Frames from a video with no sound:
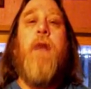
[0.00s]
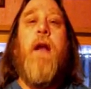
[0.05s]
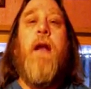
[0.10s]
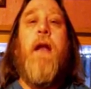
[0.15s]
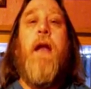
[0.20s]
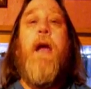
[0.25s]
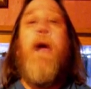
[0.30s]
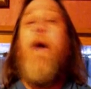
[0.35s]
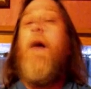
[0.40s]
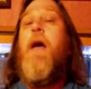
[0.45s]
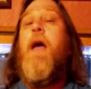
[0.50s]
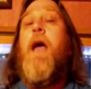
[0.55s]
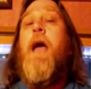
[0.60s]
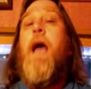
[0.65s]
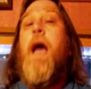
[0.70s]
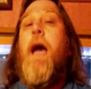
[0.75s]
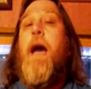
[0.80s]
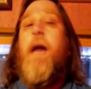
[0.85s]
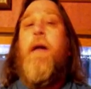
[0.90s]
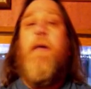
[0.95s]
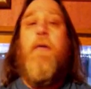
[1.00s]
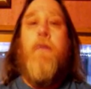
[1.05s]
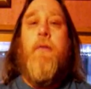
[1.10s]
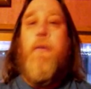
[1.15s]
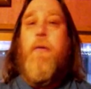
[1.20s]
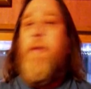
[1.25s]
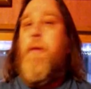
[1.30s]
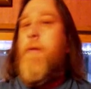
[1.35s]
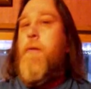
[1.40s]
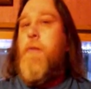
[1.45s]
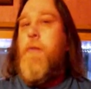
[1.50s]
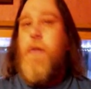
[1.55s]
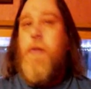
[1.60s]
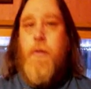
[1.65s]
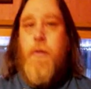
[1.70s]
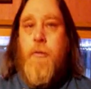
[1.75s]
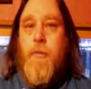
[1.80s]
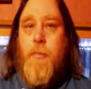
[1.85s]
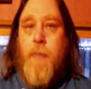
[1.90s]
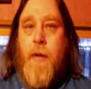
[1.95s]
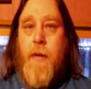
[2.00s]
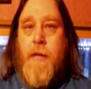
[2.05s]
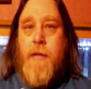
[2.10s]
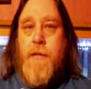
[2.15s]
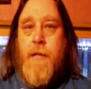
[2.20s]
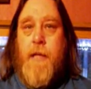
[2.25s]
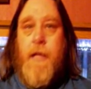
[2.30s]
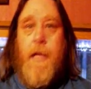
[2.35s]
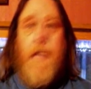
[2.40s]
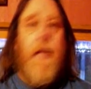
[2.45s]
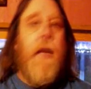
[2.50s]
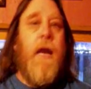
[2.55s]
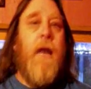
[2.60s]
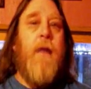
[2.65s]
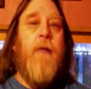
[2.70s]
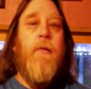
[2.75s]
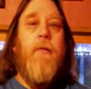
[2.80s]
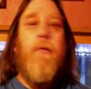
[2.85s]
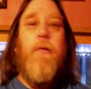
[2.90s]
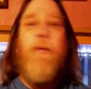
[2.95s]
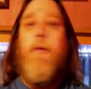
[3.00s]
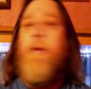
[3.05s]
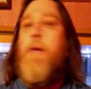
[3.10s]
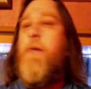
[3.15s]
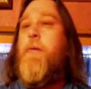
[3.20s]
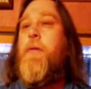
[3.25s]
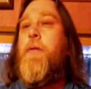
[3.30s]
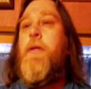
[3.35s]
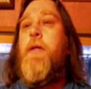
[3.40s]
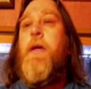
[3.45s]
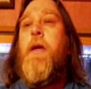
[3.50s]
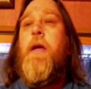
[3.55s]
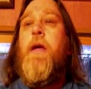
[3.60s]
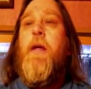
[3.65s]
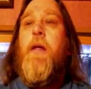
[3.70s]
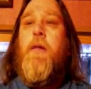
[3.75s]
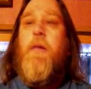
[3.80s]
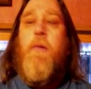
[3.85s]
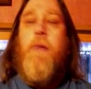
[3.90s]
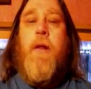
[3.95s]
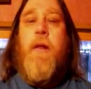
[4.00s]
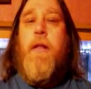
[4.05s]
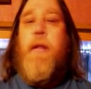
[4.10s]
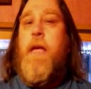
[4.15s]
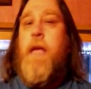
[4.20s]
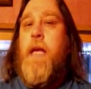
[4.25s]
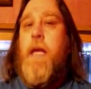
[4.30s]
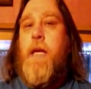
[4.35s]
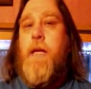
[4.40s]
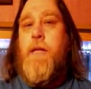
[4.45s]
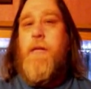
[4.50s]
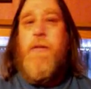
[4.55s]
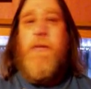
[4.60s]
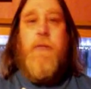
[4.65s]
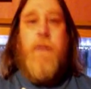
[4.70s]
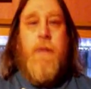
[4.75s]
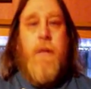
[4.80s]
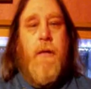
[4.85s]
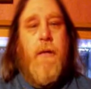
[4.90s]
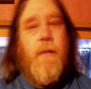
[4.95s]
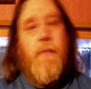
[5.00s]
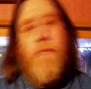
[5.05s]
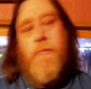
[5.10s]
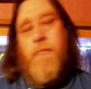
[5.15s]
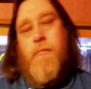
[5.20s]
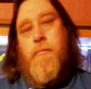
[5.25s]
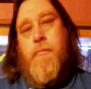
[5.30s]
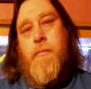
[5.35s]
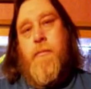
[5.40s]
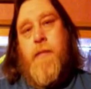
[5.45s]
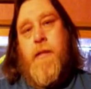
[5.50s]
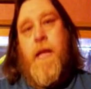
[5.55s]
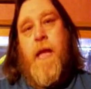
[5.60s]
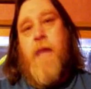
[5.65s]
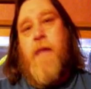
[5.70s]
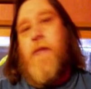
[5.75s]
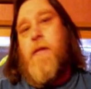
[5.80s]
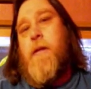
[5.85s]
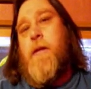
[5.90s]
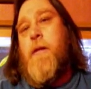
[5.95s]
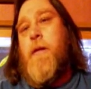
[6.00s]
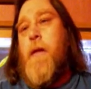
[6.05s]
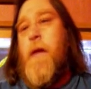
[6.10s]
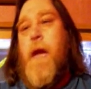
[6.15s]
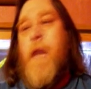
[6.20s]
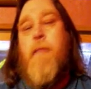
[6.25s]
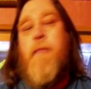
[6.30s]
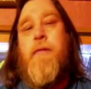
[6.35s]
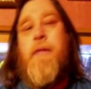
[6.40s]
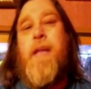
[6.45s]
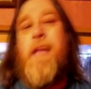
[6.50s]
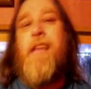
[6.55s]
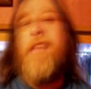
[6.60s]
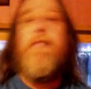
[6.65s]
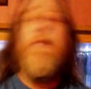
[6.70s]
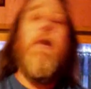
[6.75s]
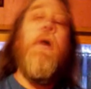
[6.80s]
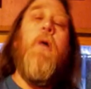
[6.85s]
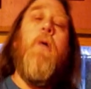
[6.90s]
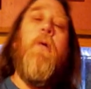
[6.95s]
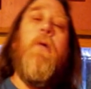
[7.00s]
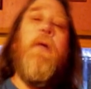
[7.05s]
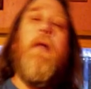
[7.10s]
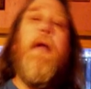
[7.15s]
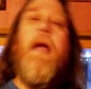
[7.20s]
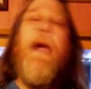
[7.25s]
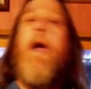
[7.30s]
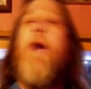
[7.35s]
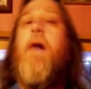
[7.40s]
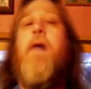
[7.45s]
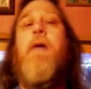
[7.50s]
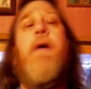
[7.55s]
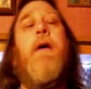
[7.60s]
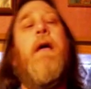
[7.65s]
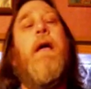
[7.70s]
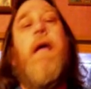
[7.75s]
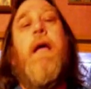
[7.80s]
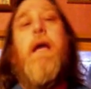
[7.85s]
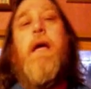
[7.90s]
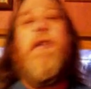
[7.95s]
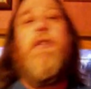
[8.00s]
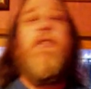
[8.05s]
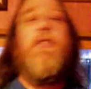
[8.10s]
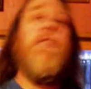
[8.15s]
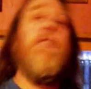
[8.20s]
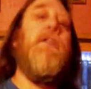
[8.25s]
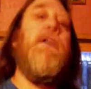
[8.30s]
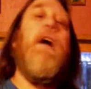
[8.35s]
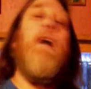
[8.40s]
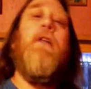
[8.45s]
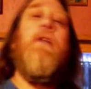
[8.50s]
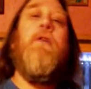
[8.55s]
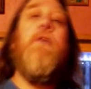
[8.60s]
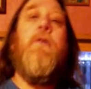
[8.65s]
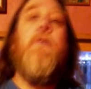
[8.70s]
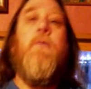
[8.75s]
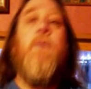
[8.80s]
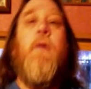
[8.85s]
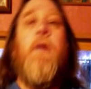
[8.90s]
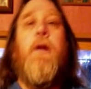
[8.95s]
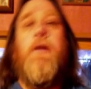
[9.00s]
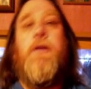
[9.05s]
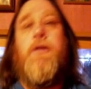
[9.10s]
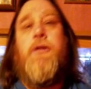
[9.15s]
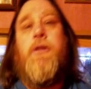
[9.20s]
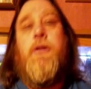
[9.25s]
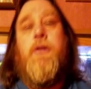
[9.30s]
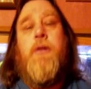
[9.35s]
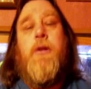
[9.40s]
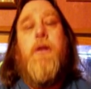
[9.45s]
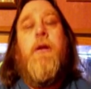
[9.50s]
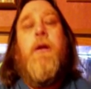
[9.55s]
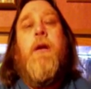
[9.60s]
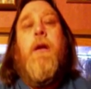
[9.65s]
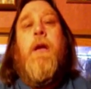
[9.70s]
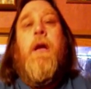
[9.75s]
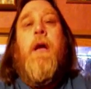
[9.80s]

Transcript: right now. I don't agree with the new president. I don't agree with the way the kids think that everything's going now. It's just not doing what it should.